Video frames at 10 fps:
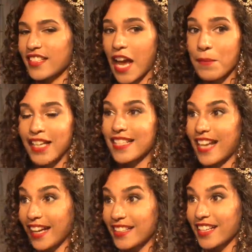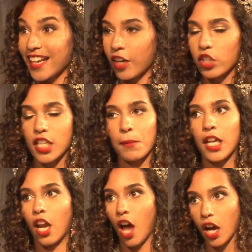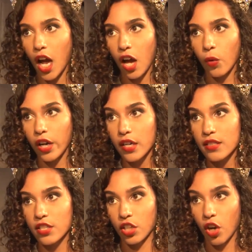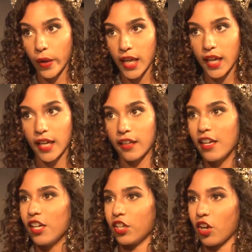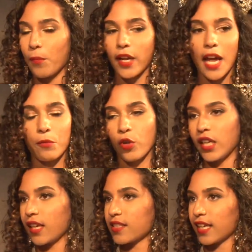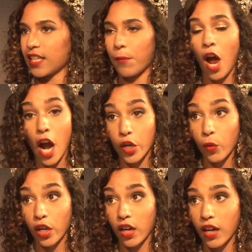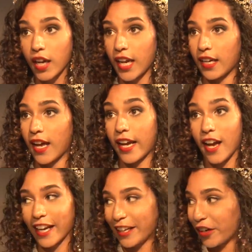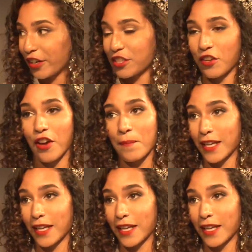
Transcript: I'm excited. I know it's going to be long hours to go in, and you know, but I'm really excited. I'm a hard worker, and I got here, so I'm